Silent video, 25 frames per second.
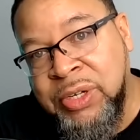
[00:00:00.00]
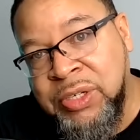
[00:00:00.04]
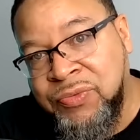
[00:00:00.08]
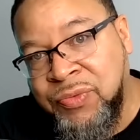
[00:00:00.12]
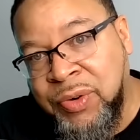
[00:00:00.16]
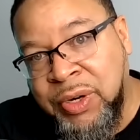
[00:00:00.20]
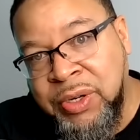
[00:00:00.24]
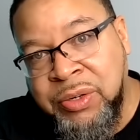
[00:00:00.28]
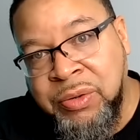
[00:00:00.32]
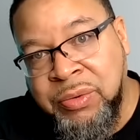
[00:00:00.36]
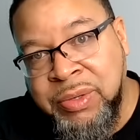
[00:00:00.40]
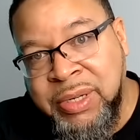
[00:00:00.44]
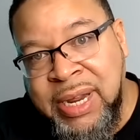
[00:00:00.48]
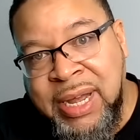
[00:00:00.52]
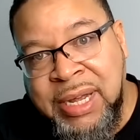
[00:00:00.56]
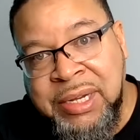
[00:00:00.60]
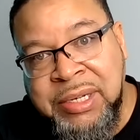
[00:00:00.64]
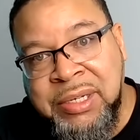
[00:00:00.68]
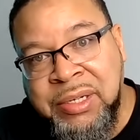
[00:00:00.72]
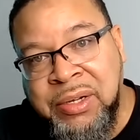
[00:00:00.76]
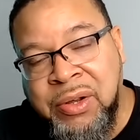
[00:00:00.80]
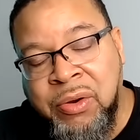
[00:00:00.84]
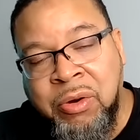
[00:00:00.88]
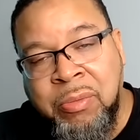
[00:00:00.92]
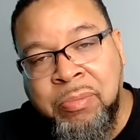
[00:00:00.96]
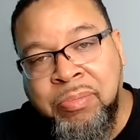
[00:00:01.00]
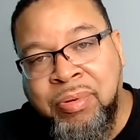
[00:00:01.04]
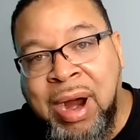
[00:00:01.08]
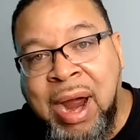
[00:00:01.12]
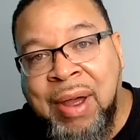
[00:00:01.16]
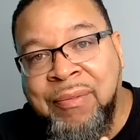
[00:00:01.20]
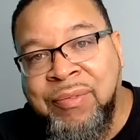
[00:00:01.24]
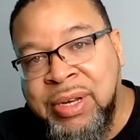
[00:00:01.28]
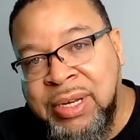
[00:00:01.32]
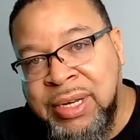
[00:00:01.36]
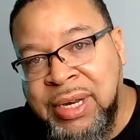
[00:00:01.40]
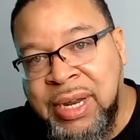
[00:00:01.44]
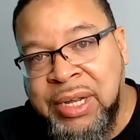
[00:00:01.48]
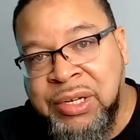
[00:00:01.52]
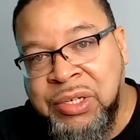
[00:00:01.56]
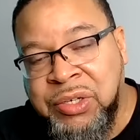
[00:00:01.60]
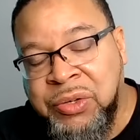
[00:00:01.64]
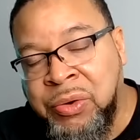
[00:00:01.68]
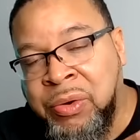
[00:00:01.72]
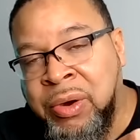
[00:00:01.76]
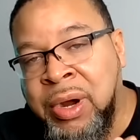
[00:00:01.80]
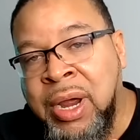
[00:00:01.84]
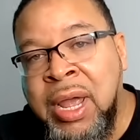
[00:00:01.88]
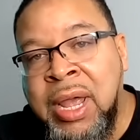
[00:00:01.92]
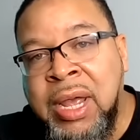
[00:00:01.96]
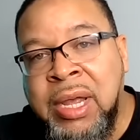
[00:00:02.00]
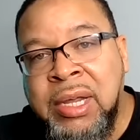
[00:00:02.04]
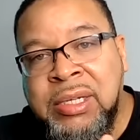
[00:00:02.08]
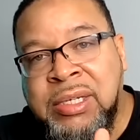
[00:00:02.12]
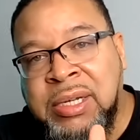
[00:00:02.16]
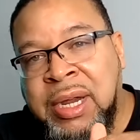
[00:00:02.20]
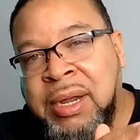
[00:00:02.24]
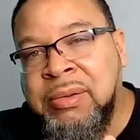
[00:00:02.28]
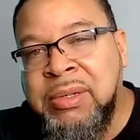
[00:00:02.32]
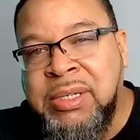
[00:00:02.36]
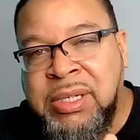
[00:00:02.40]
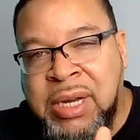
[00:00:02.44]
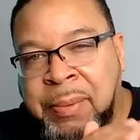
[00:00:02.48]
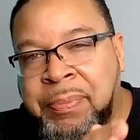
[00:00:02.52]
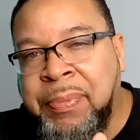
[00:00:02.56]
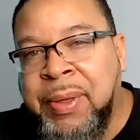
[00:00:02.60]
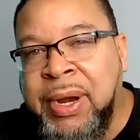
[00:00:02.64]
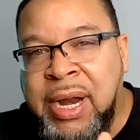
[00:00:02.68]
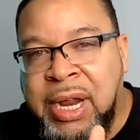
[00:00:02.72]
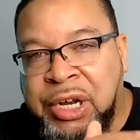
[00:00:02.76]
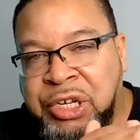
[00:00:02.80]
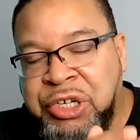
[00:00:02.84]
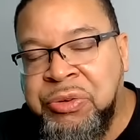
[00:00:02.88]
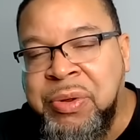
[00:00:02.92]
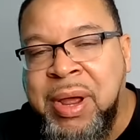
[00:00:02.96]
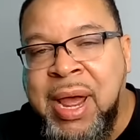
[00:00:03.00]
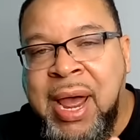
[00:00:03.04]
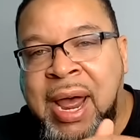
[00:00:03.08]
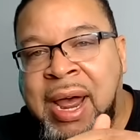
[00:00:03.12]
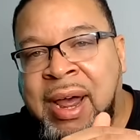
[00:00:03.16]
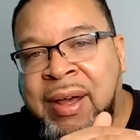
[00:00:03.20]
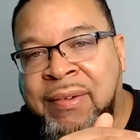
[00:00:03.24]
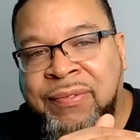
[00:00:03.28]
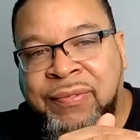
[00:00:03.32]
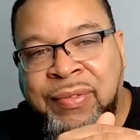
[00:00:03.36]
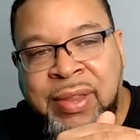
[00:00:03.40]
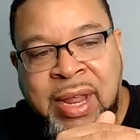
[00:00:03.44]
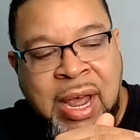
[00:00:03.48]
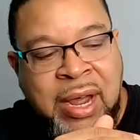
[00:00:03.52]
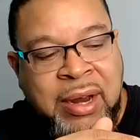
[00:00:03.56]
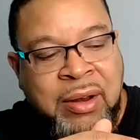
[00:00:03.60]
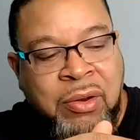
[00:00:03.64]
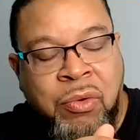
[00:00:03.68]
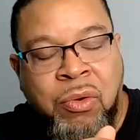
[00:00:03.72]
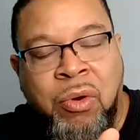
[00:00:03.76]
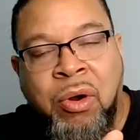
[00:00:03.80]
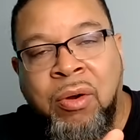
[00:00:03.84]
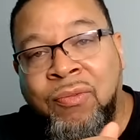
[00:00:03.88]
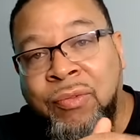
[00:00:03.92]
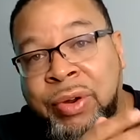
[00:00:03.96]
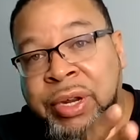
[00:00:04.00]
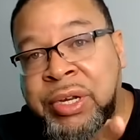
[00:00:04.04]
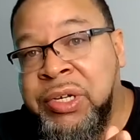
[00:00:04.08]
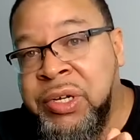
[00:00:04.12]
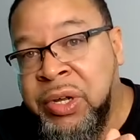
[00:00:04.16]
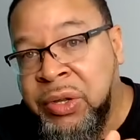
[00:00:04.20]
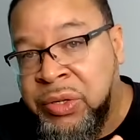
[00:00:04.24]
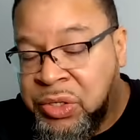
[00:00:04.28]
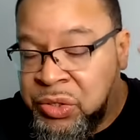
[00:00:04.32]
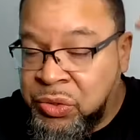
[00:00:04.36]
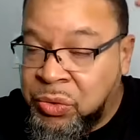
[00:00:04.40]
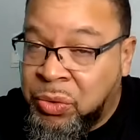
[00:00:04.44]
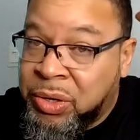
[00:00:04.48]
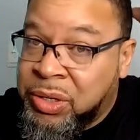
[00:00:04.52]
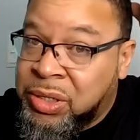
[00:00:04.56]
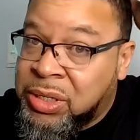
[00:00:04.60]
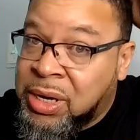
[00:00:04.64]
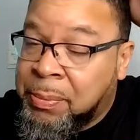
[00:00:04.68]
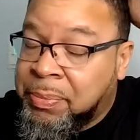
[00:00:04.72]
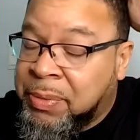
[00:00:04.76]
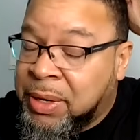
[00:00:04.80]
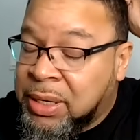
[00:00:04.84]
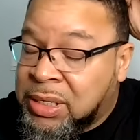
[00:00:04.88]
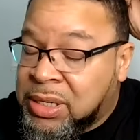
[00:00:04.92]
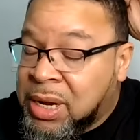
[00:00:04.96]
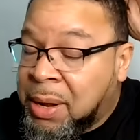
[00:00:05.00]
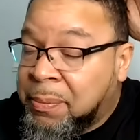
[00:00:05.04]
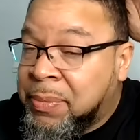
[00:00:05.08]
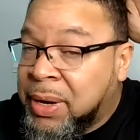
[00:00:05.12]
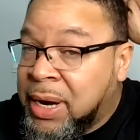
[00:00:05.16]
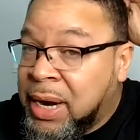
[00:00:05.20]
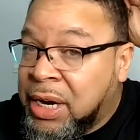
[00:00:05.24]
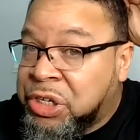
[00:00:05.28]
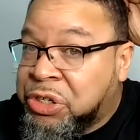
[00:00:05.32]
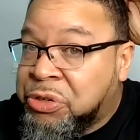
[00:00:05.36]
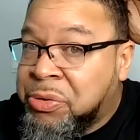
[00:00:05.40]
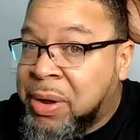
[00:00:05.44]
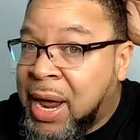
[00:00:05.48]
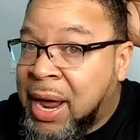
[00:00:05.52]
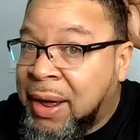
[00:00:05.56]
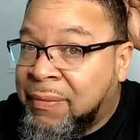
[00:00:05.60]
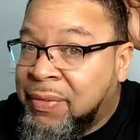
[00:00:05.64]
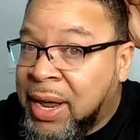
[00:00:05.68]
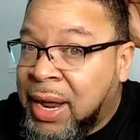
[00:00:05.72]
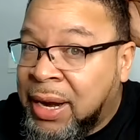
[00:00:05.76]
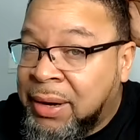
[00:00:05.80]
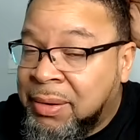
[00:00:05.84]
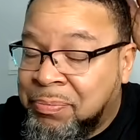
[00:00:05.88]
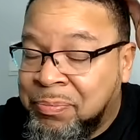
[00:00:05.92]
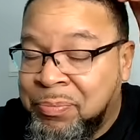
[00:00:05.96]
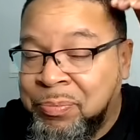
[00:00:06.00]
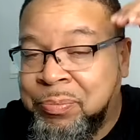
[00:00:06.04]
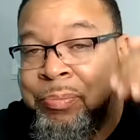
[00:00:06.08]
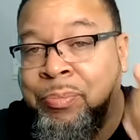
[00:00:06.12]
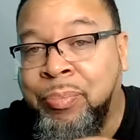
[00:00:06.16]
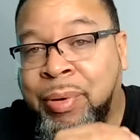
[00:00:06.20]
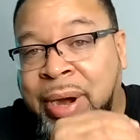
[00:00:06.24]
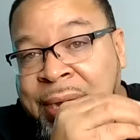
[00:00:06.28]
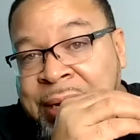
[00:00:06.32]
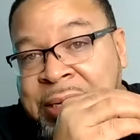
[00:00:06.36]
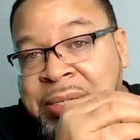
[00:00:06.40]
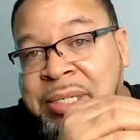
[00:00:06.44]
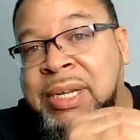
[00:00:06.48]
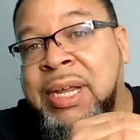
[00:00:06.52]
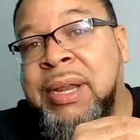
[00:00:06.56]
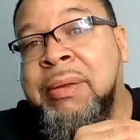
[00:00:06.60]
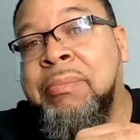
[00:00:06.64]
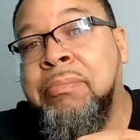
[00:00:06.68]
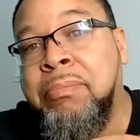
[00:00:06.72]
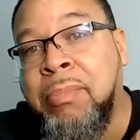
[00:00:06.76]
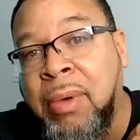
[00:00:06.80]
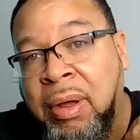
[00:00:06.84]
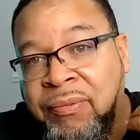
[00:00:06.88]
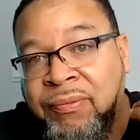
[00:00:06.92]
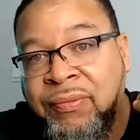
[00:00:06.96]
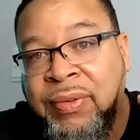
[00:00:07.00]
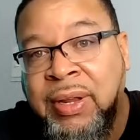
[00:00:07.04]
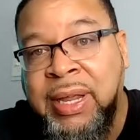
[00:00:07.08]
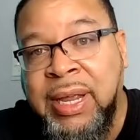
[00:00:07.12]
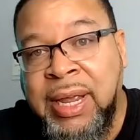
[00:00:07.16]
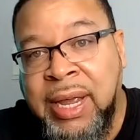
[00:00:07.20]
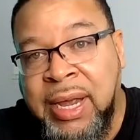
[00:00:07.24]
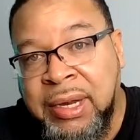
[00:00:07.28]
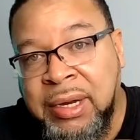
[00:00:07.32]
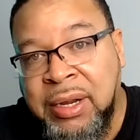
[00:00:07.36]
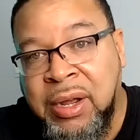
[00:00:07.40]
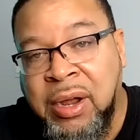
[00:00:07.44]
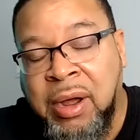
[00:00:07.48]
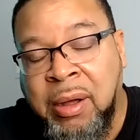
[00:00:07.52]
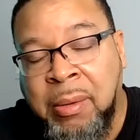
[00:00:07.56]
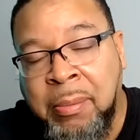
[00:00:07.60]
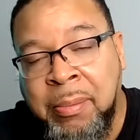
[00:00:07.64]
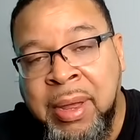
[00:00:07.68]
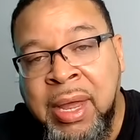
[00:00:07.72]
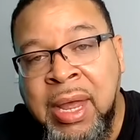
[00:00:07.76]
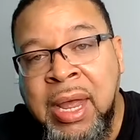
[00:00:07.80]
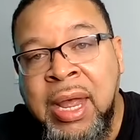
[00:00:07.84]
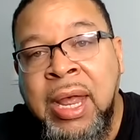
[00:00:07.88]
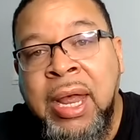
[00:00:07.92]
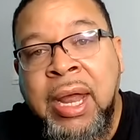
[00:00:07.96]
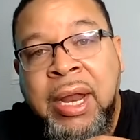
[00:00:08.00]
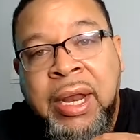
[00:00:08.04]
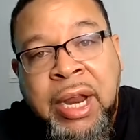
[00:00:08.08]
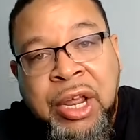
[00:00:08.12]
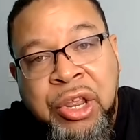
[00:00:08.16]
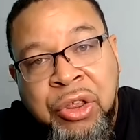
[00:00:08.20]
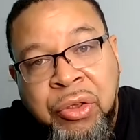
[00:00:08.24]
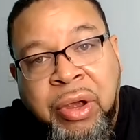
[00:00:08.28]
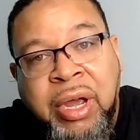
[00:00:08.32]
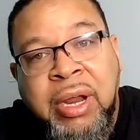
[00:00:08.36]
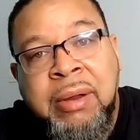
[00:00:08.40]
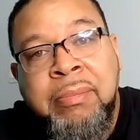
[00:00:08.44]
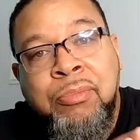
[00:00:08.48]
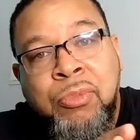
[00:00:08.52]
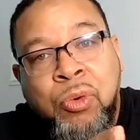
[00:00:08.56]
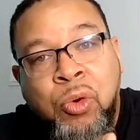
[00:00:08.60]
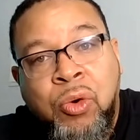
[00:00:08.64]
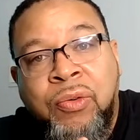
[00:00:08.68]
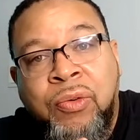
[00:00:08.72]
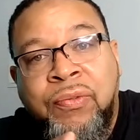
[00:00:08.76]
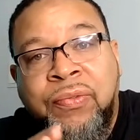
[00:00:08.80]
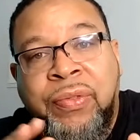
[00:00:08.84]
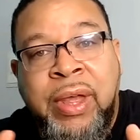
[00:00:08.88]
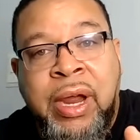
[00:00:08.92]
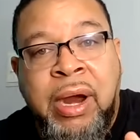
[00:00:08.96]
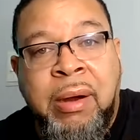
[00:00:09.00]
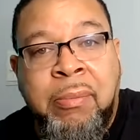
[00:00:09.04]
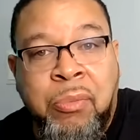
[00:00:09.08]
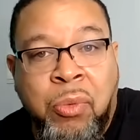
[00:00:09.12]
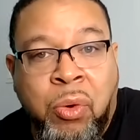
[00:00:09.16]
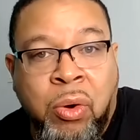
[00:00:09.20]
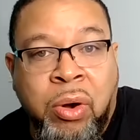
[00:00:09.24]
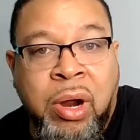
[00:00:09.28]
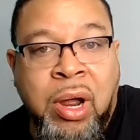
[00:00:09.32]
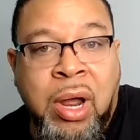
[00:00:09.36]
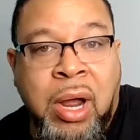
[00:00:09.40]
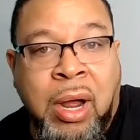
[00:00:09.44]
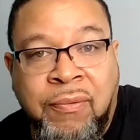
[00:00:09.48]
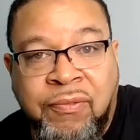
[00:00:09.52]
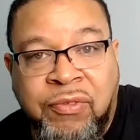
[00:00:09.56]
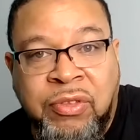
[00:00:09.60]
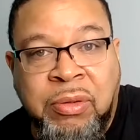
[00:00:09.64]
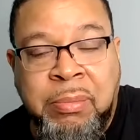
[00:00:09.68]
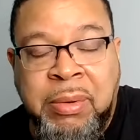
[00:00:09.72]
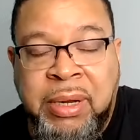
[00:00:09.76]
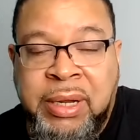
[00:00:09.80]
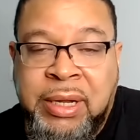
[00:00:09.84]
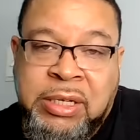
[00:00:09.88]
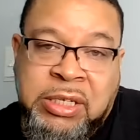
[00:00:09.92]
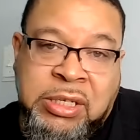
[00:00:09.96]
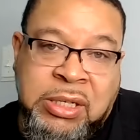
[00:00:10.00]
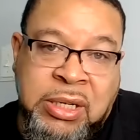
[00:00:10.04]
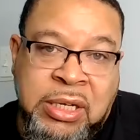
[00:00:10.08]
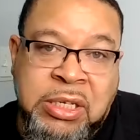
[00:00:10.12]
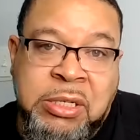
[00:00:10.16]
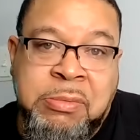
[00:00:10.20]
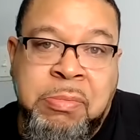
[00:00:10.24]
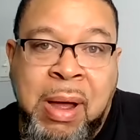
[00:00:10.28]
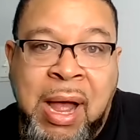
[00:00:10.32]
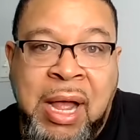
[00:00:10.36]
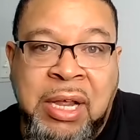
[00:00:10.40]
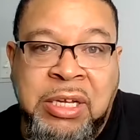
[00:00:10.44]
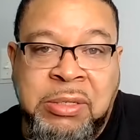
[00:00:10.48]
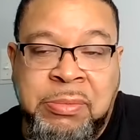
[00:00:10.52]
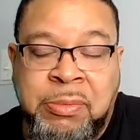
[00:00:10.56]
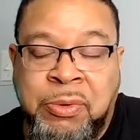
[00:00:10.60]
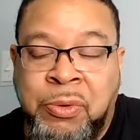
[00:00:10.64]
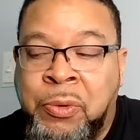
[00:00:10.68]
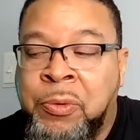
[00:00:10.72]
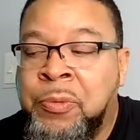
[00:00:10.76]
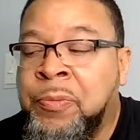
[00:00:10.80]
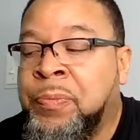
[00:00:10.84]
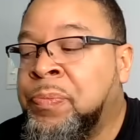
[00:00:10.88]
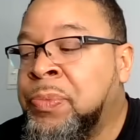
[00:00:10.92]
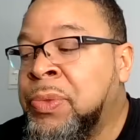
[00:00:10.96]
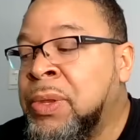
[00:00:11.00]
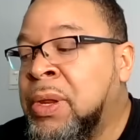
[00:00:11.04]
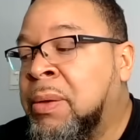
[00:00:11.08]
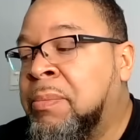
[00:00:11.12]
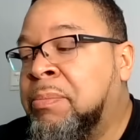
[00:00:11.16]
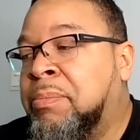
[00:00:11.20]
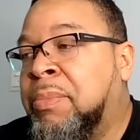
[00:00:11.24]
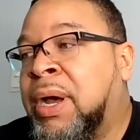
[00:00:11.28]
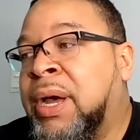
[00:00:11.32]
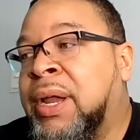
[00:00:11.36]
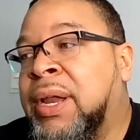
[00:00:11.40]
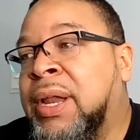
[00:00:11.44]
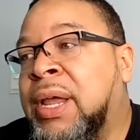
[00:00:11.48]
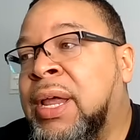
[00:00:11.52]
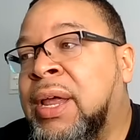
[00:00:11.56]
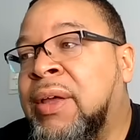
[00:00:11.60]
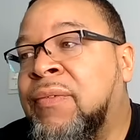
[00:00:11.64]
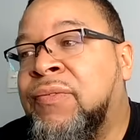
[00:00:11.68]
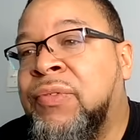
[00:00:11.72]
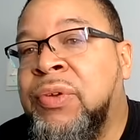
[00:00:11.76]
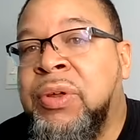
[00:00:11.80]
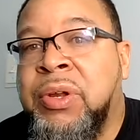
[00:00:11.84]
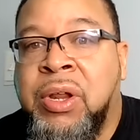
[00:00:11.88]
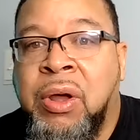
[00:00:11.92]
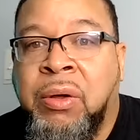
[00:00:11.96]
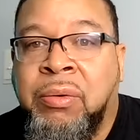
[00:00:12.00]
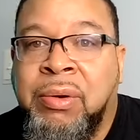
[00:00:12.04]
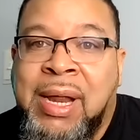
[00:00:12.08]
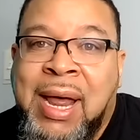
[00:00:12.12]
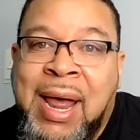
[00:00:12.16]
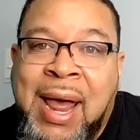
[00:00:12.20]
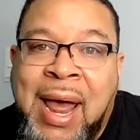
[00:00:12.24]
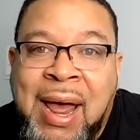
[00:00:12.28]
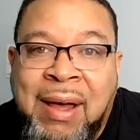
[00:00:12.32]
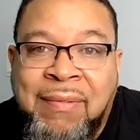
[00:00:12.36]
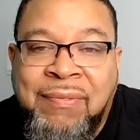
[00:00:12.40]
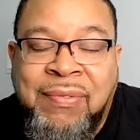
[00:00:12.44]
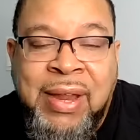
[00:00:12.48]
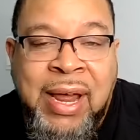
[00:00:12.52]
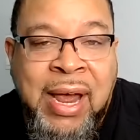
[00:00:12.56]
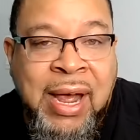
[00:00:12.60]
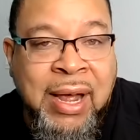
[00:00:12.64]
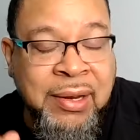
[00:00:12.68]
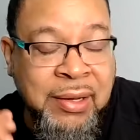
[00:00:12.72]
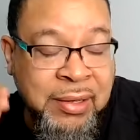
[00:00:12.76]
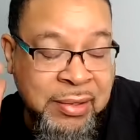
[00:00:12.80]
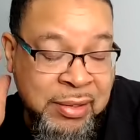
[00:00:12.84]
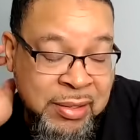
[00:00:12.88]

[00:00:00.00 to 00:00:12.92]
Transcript: rental desk or private desk, or something that you have that, or retail store, something that you have that brings in monthly income then you can move there more comfortably as possible. But if you don't have that,